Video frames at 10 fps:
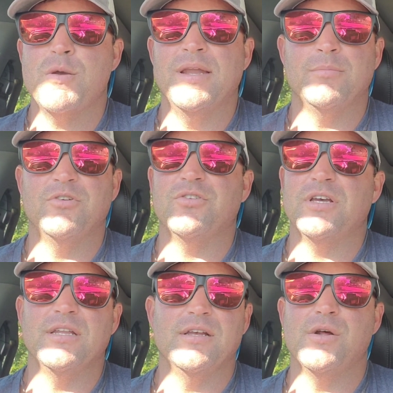And I'm just
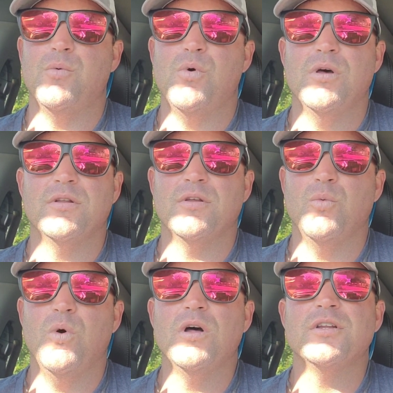thinking, you know,
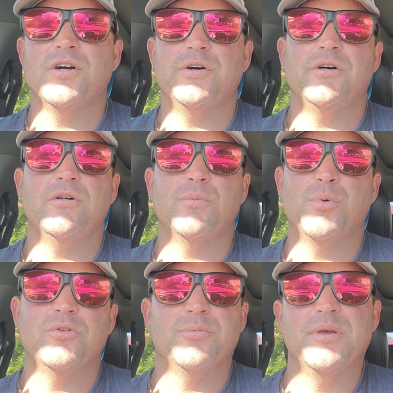one one call
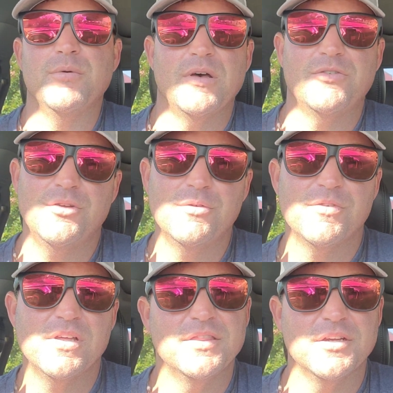puts me. I was shooting
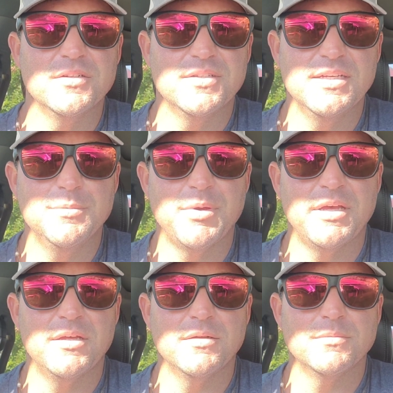for that 13
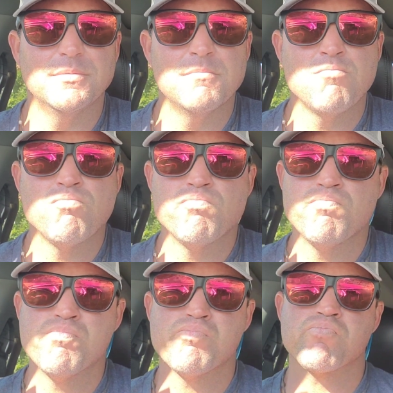pound,
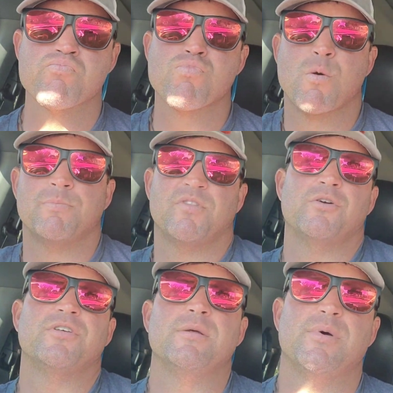
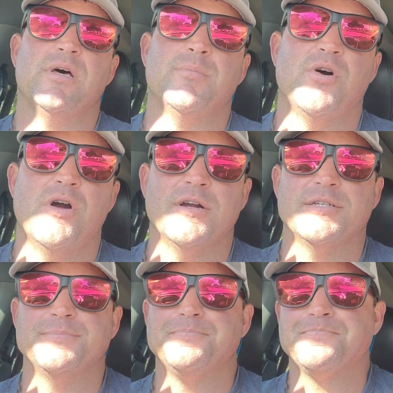13 pound
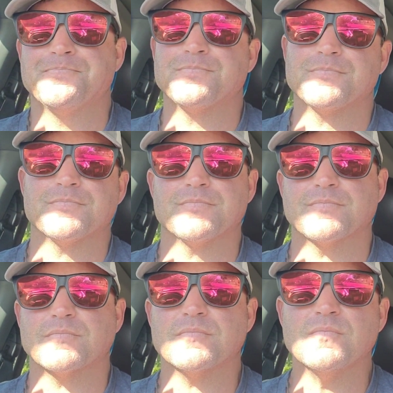mark.
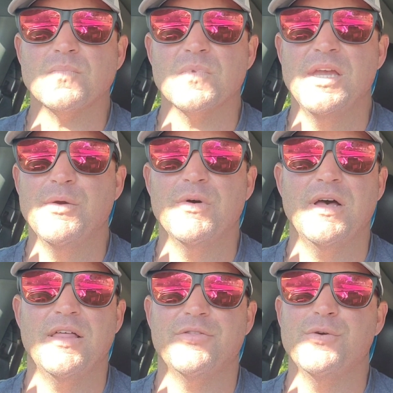Anyway,
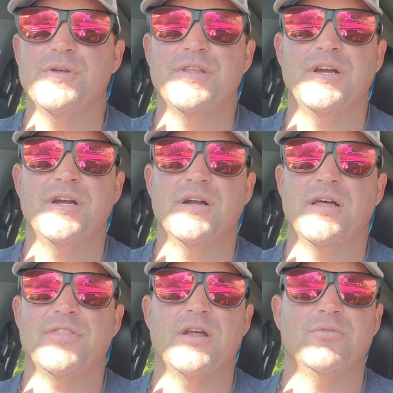I threw in there.
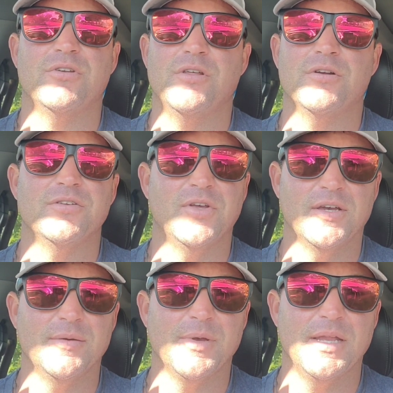I thought it was another
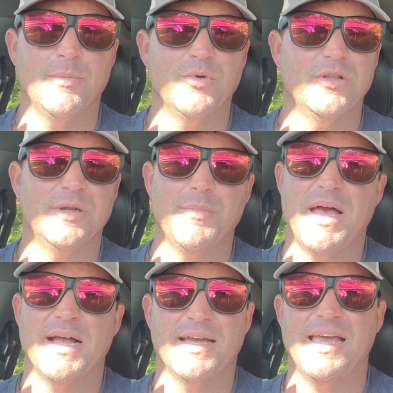Kentucky man. I'm reeling it
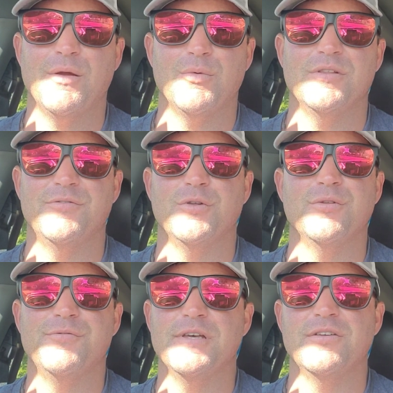back. I can't really feel
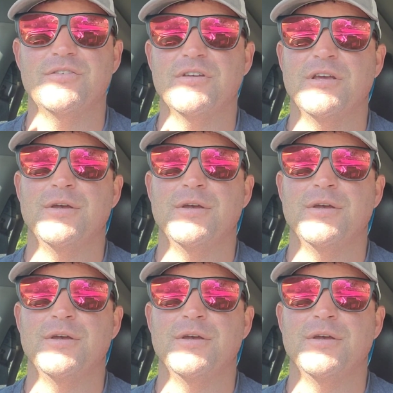the fish.